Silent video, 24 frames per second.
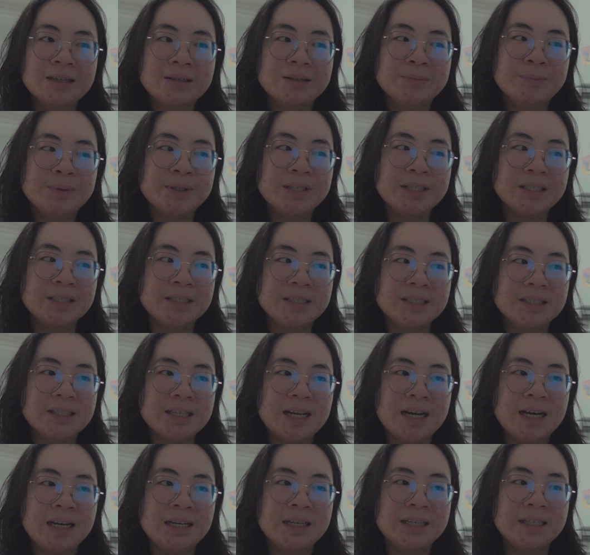because
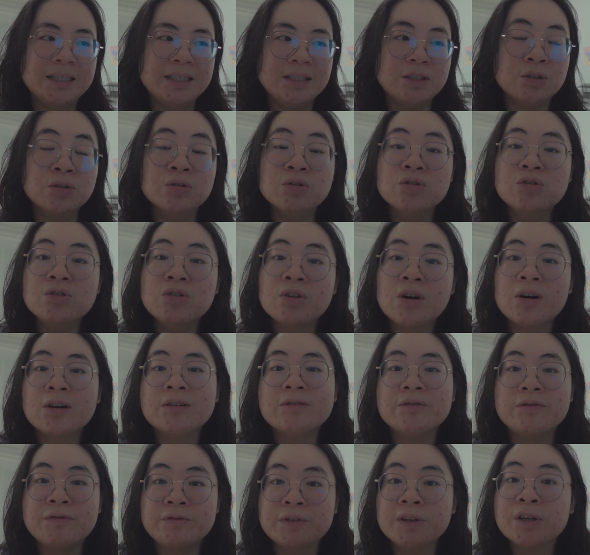I could not
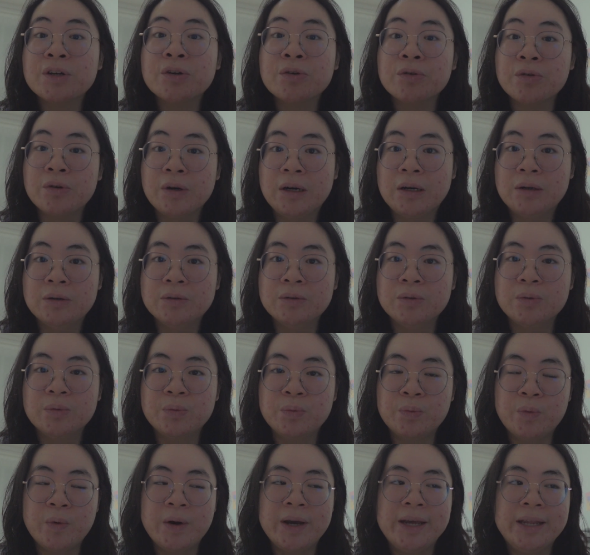figure out
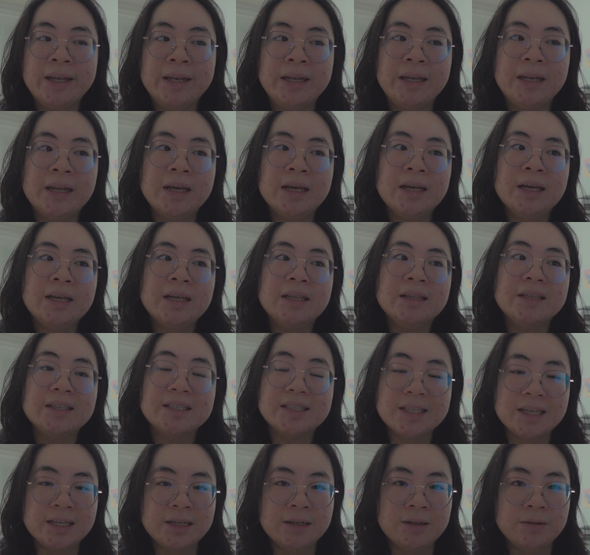when the
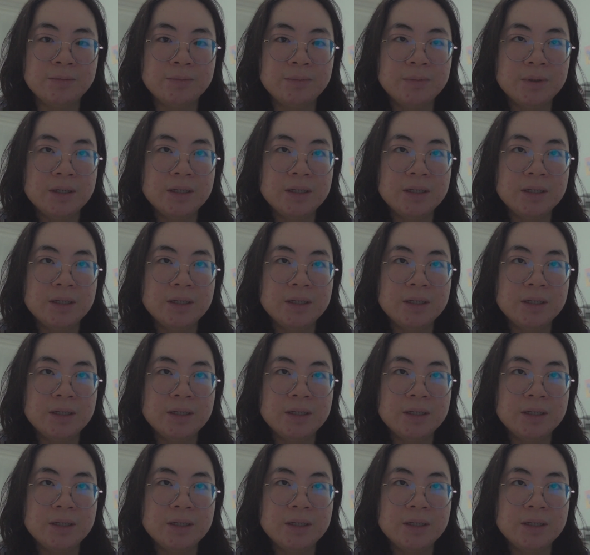setup